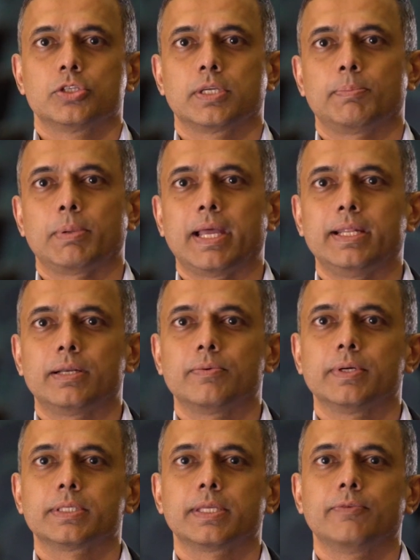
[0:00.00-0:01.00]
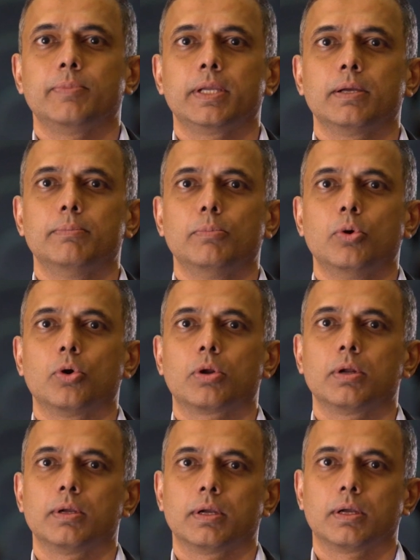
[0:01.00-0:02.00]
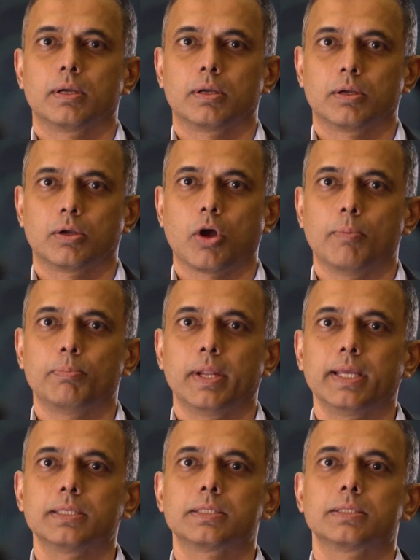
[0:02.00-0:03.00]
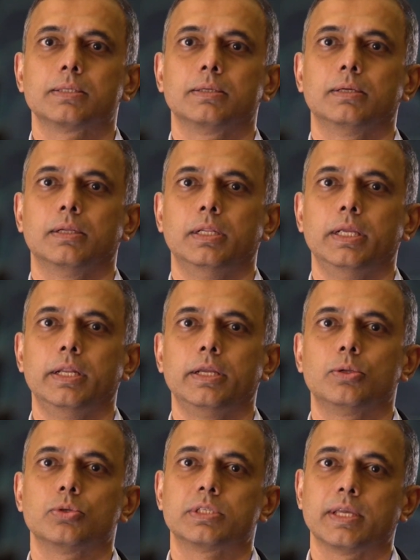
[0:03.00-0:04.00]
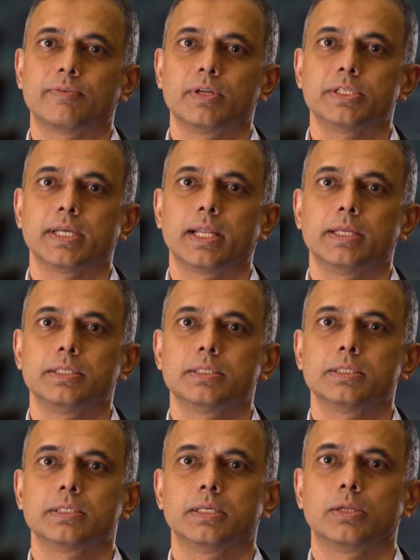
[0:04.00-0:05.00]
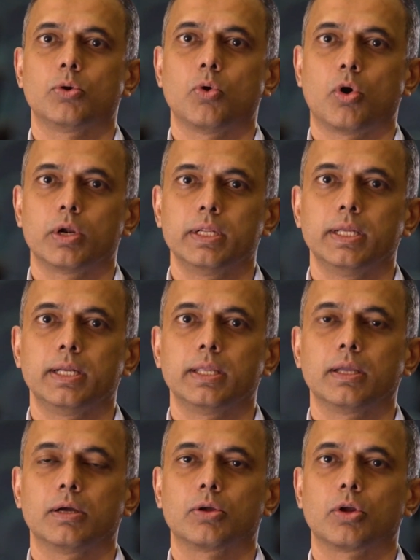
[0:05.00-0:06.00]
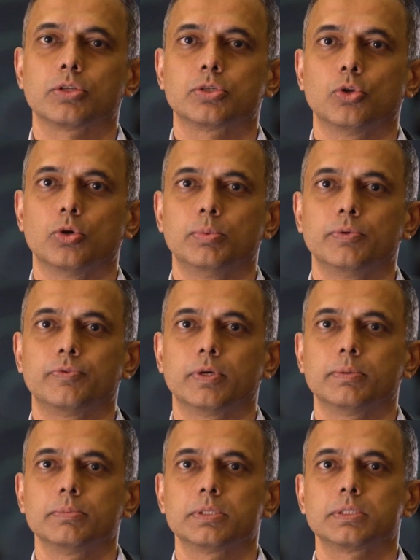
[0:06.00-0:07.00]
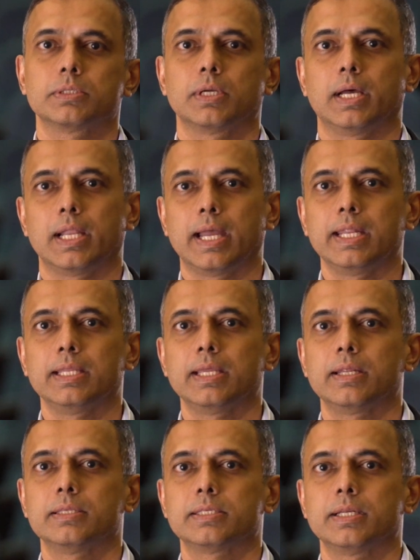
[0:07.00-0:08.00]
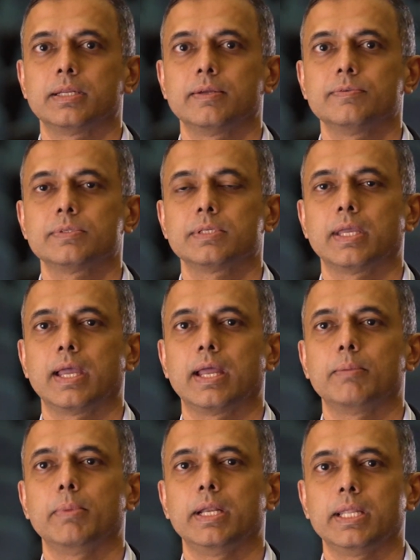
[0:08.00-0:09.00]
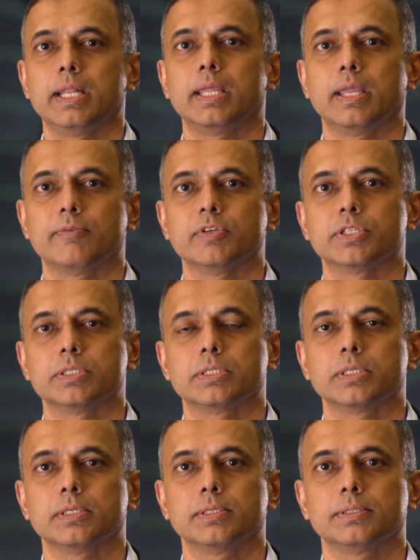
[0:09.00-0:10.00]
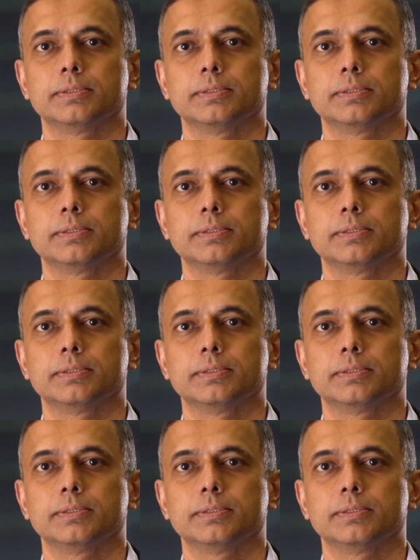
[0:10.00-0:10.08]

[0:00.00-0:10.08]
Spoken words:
Supply networks have become more complex, leading to several challenges in coordinating across global firms, aligning their incentives, and maintaining efficiency.